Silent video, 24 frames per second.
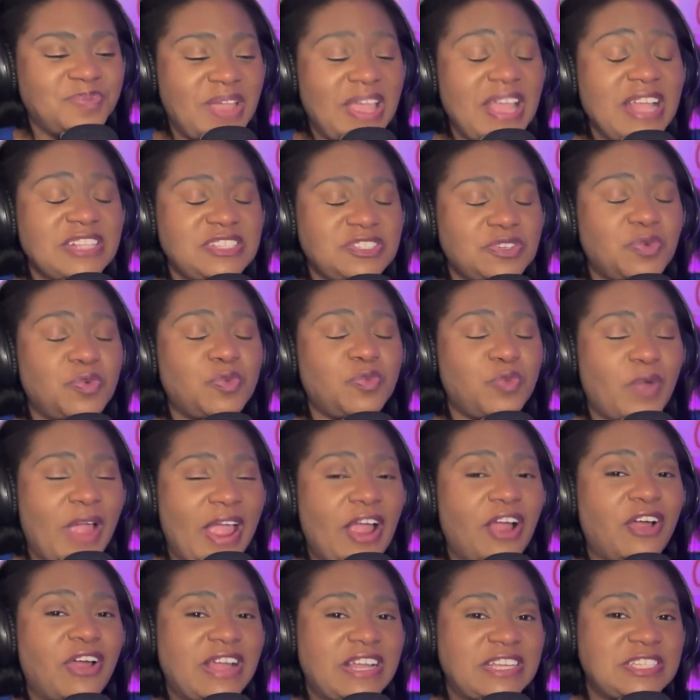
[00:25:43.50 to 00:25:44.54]
It's a
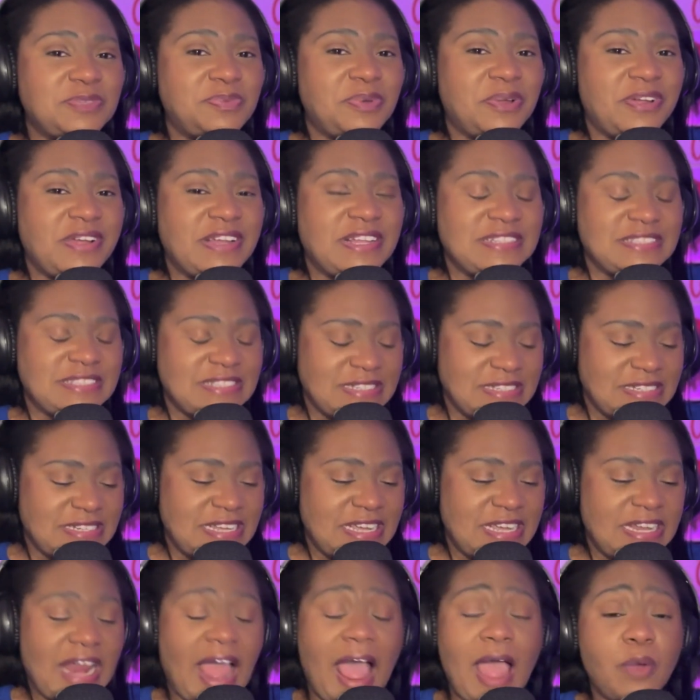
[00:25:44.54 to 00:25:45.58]
rare experience
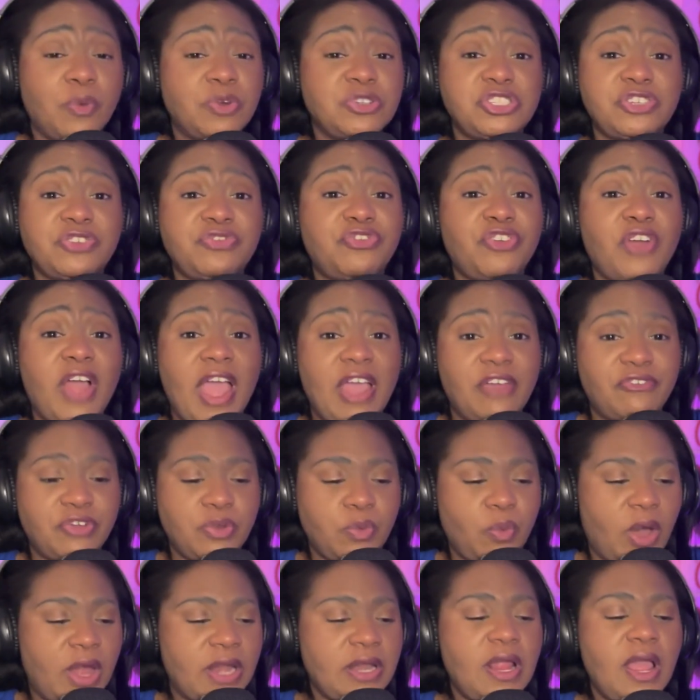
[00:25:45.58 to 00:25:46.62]
indeed. I wish it for
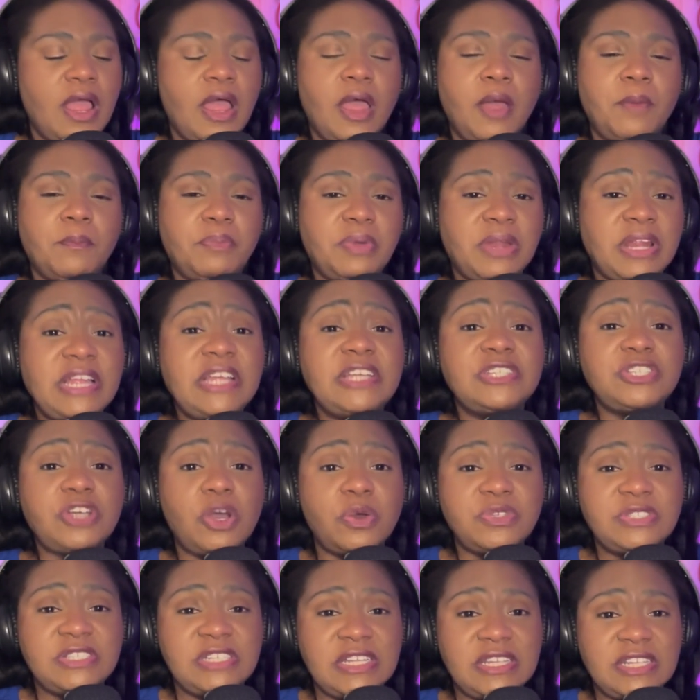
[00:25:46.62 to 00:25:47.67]
everyone. Please
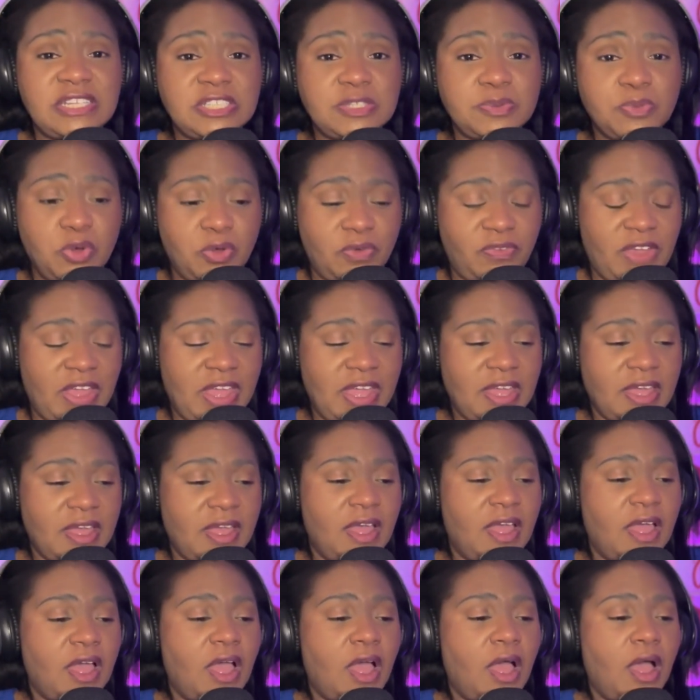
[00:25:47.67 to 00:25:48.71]
go see this movie.
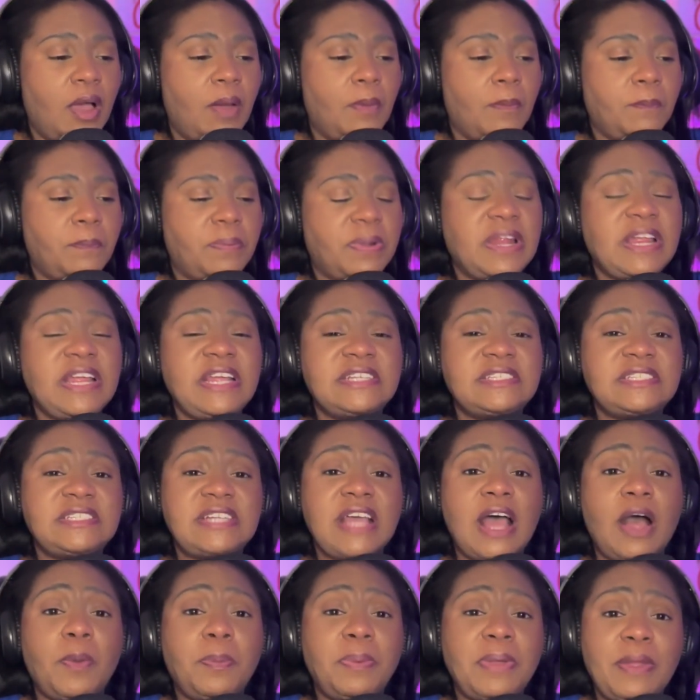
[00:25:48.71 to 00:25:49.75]
Please
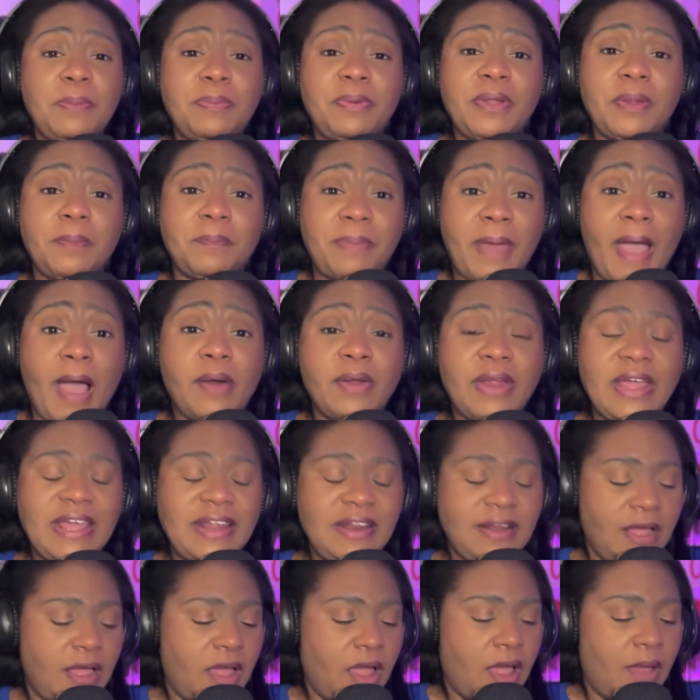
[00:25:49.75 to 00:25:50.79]
tell people about
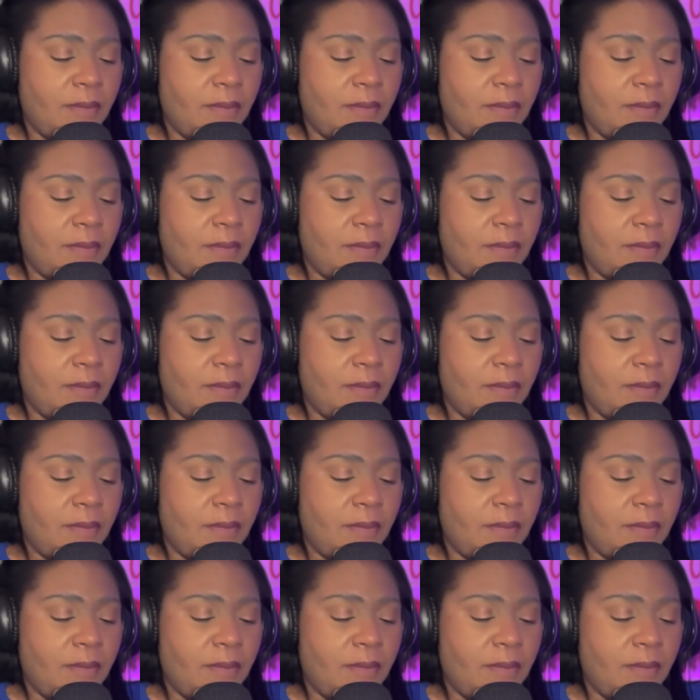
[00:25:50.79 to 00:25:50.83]
it.